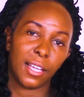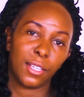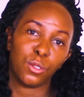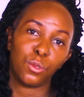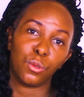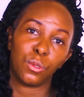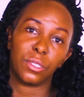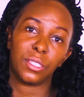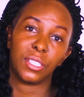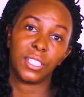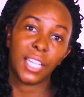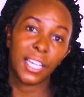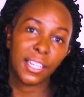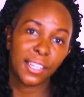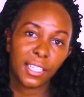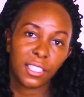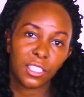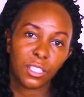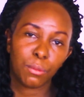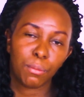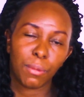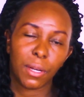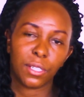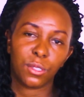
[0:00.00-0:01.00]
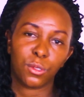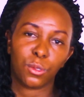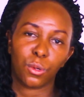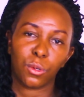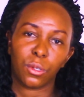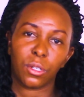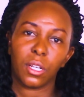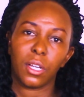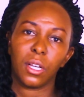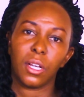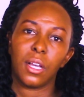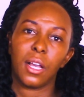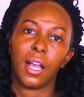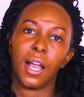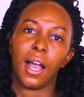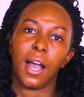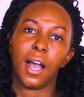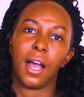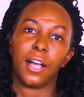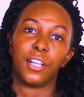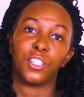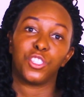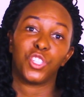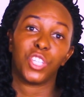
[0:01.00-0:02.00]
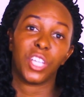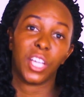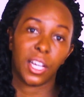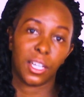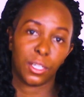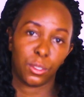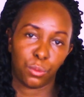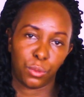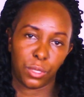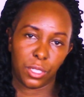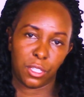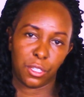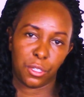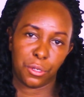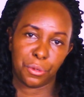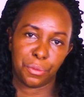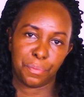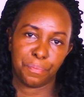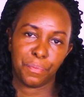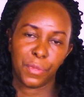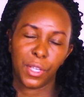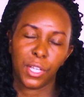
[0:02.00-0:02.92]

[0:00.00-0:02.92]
your dearest person shared with you.